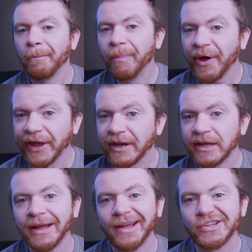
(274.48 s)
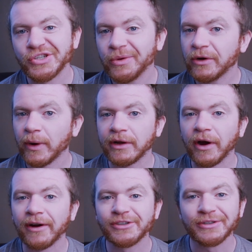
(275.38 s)
But student credit
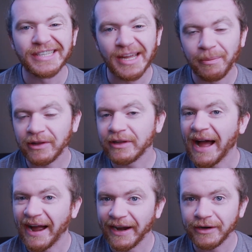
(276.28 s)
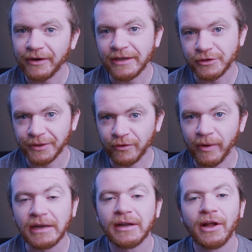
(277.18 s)
cards are typically higher interest
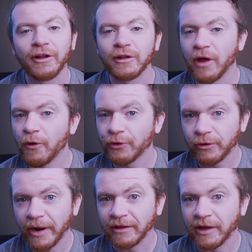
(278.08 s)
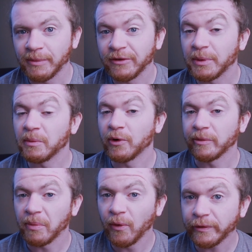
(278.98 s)
rate, lower credit limits, but more
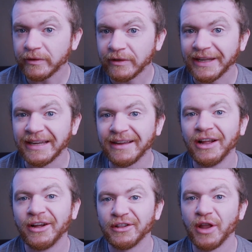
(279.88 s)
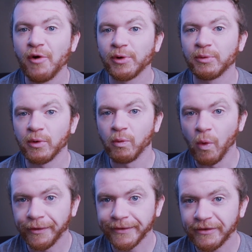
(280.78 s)
importantly, lower
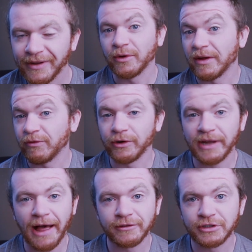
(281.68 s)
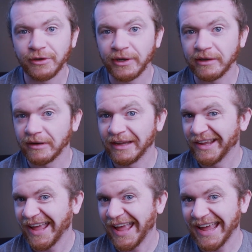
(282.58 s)
rewards. So if you're a college student
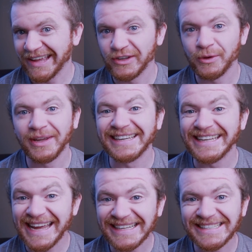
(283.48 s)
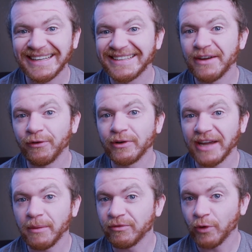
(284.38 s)
and you can get a different
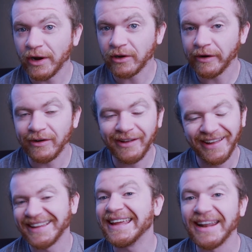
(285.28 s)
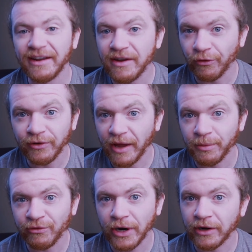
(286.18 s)
type of credit card, get a different
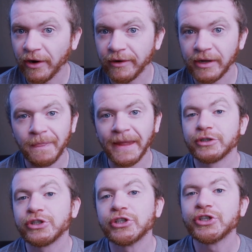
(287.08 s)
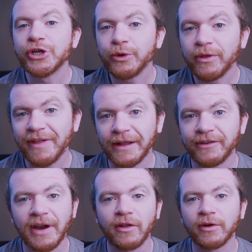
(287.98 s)
type of credit card. There are two
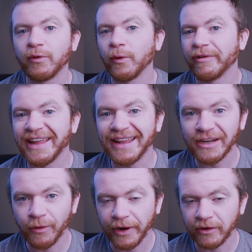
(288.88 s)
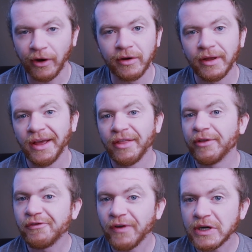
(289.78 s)
things that I look for in any credit card.
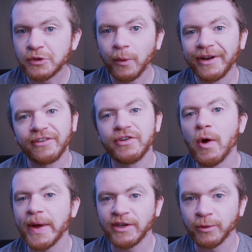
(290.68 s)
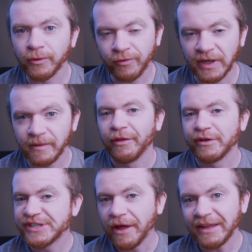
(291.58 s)
The first one is no annual fee.
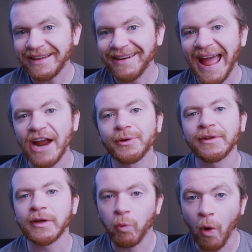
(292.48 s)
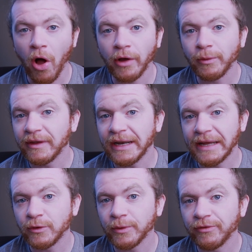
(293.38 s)
There's nothing inherently wrong with an
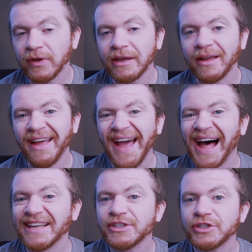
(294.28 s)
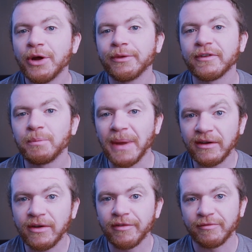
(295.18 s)
annual fee. I just don't
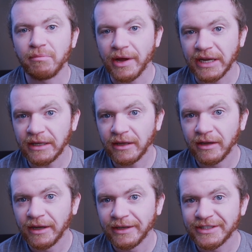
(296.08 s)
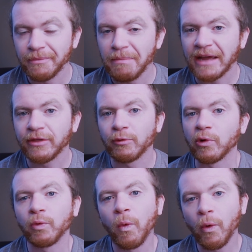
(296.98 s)
spend enough money to make the
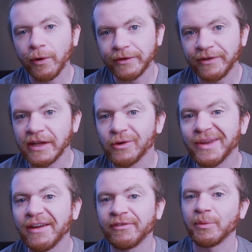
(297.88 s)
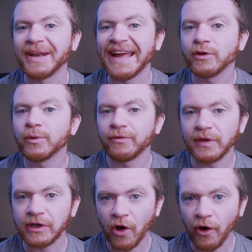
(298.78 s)
rewards that you get from an annual
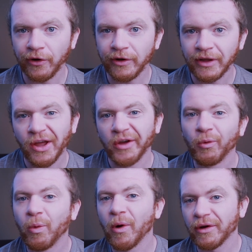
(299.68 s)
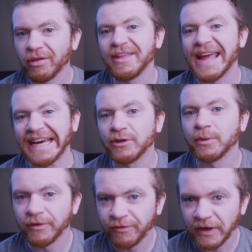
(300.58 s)
fee card worth the
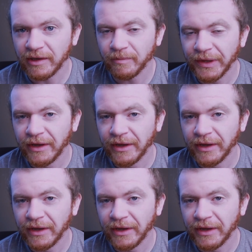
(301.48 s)
annual fee.